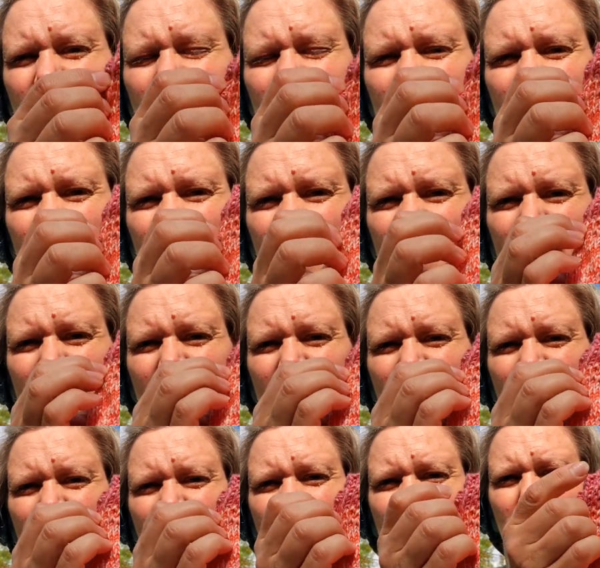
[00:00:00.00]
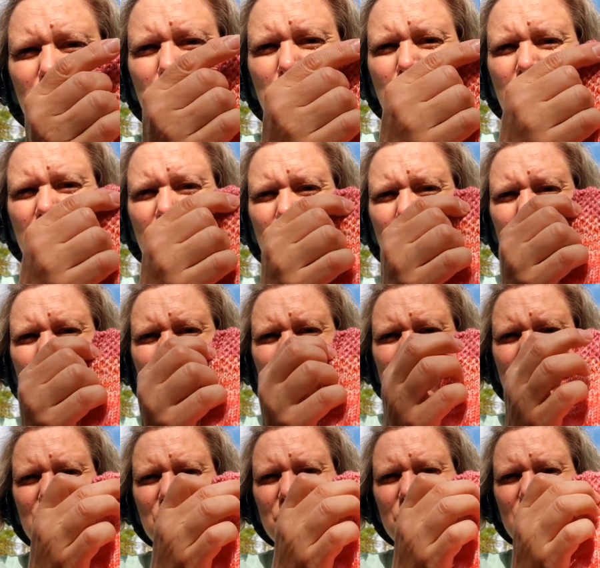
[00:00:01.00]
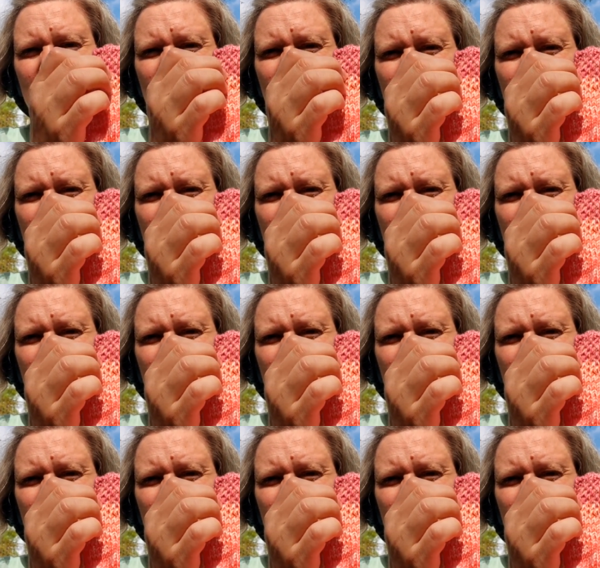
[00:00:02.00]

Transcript: eye of partridge